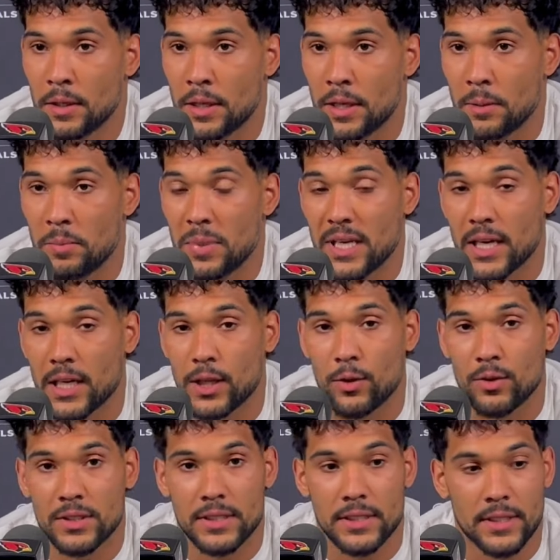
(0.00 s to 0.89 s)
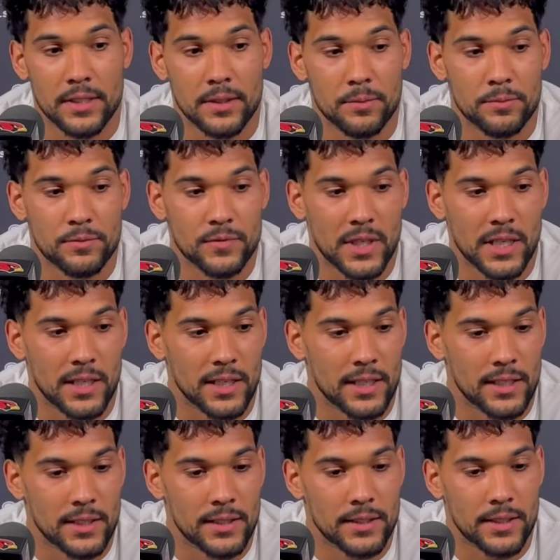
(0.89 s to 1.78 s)
and being close to them,
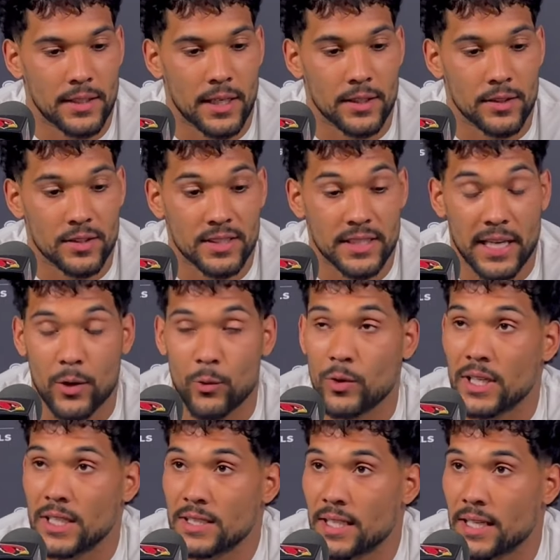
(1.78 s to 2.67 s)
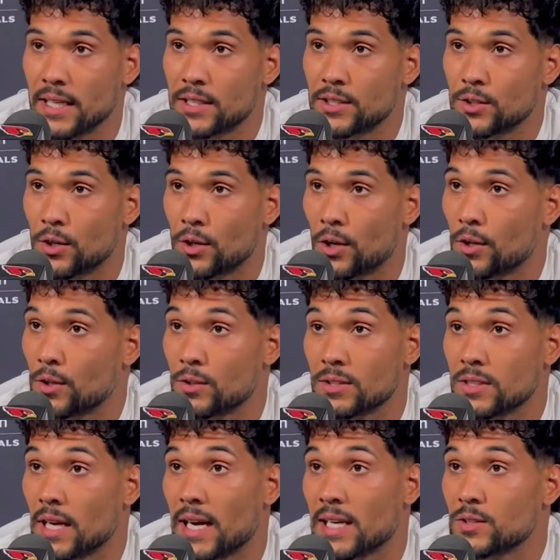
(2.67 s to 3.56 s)
understanding what it takes. All those
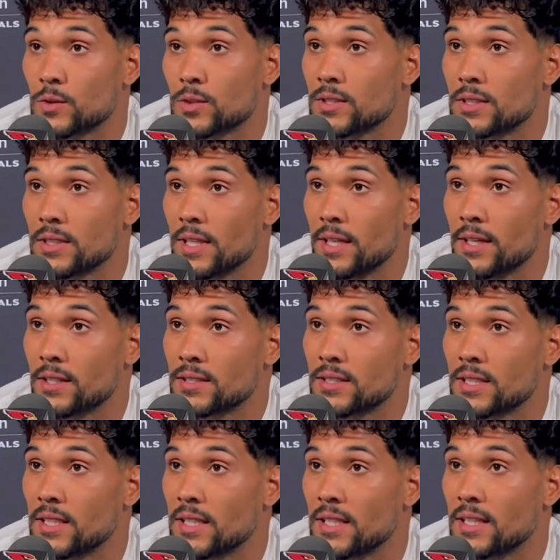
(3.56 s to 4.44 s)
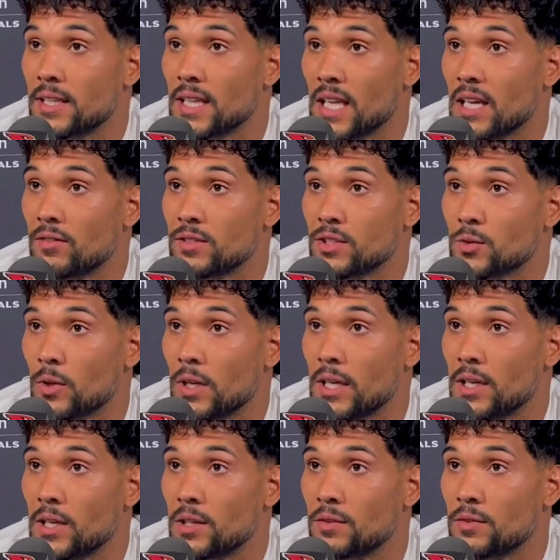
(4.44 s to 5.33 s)
guys was in year 10, 11,
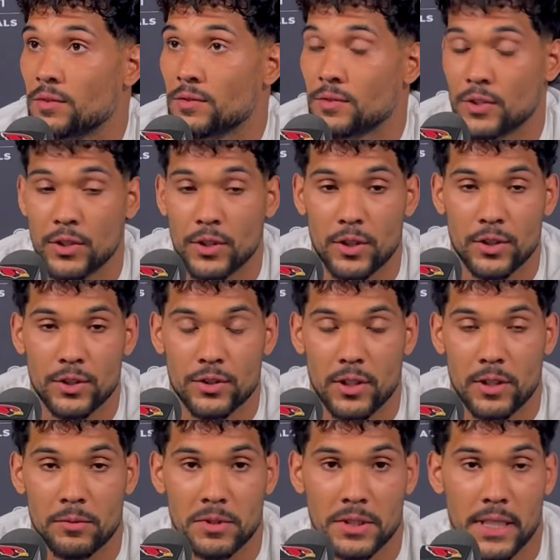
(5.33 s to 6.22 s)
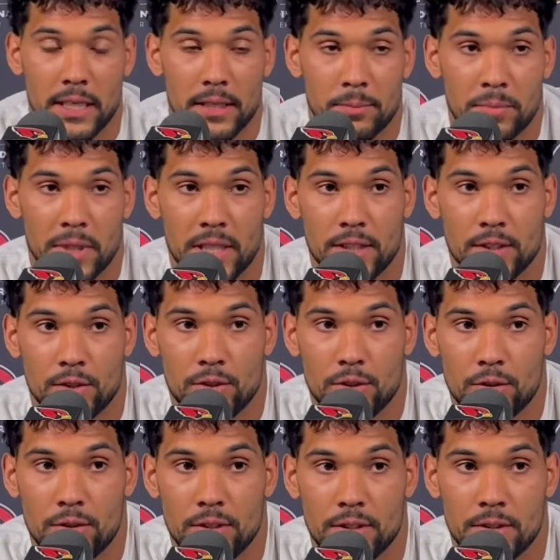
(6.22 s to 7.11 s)
12. So I'm just kind of picking and
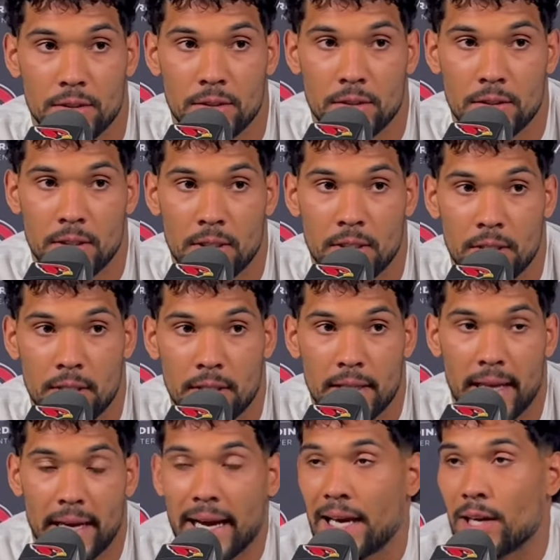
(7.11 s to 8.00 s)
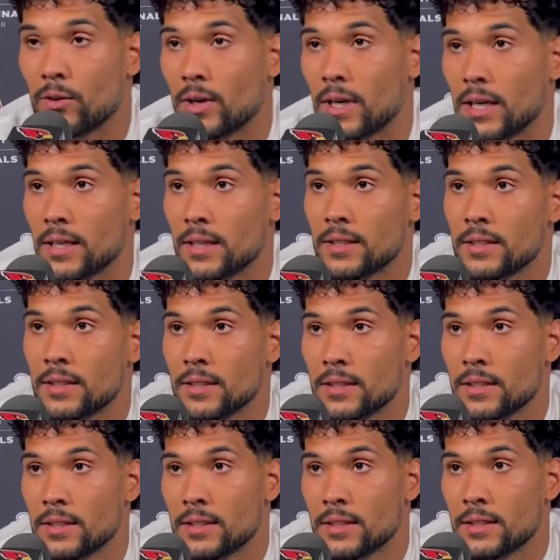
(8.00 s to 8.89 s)
choosing. Like, how do I
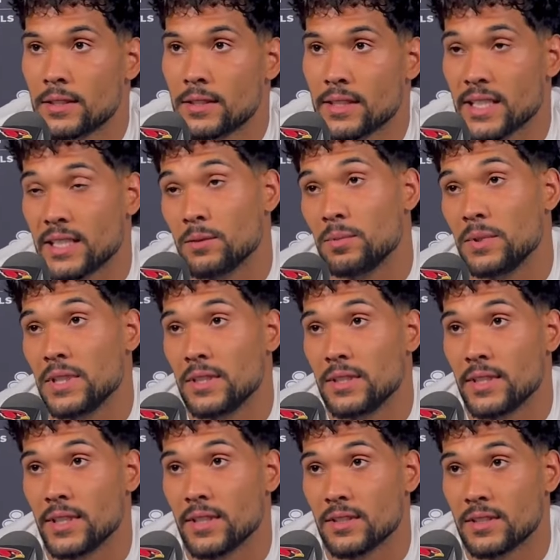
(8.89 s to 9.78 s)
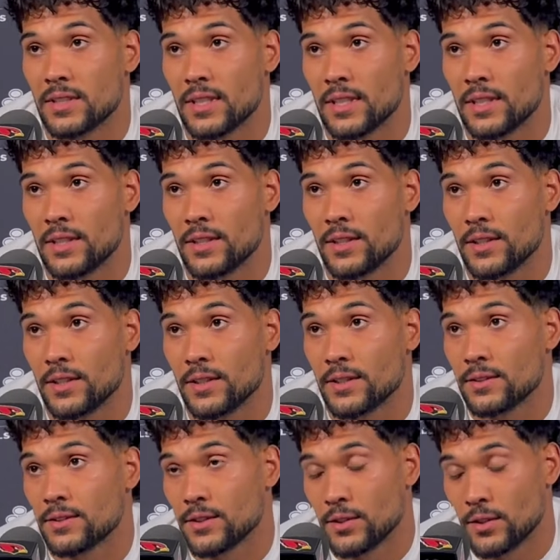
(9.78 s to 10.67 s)
get to be in year 10,
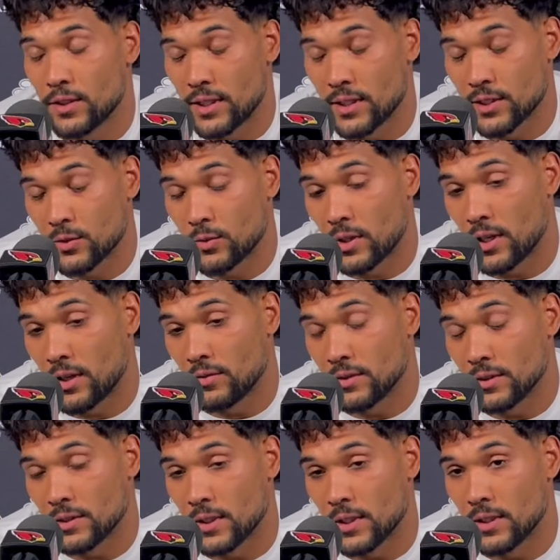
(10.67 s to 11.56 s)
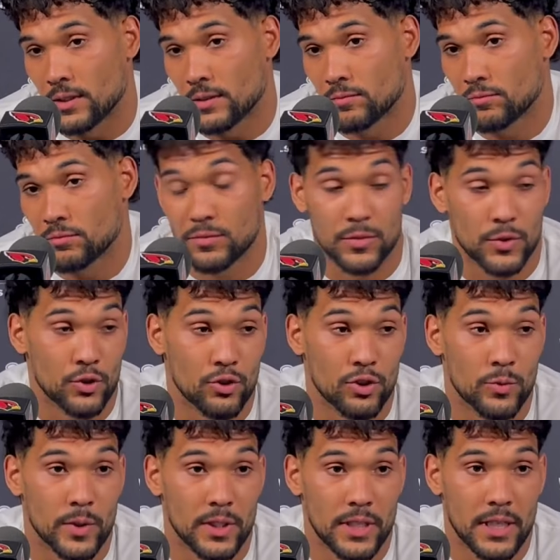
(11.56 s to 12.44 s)
year 12, and
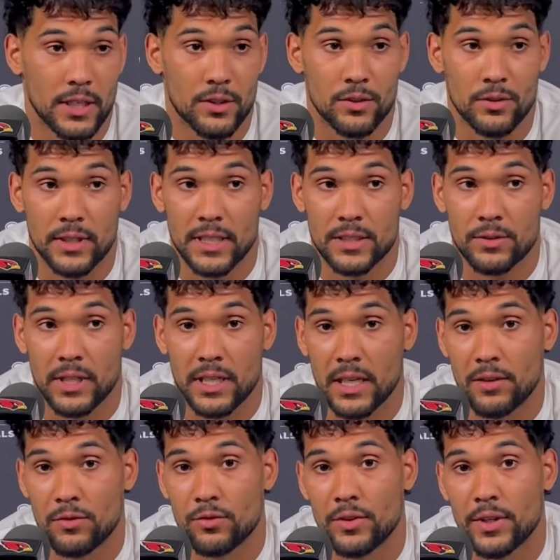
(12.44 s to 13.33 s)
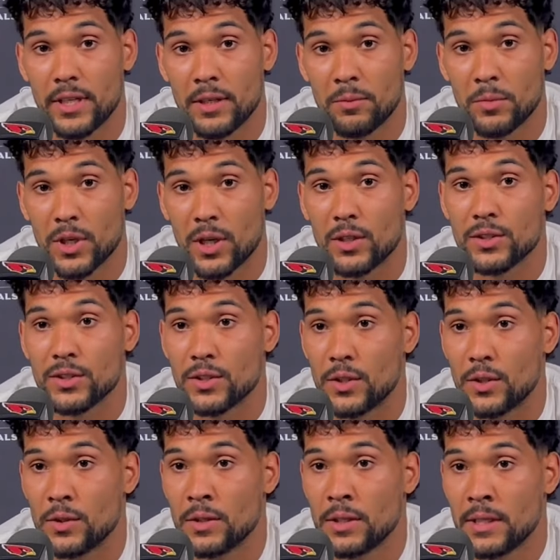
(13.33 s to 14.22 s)
doing what they do, and that's recovery, but
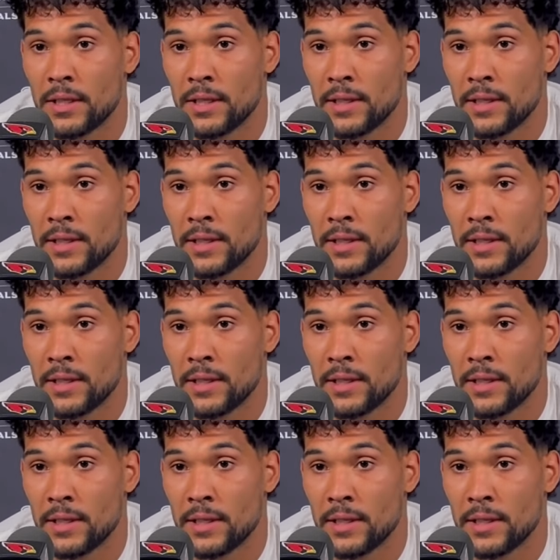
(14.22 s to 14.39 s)
also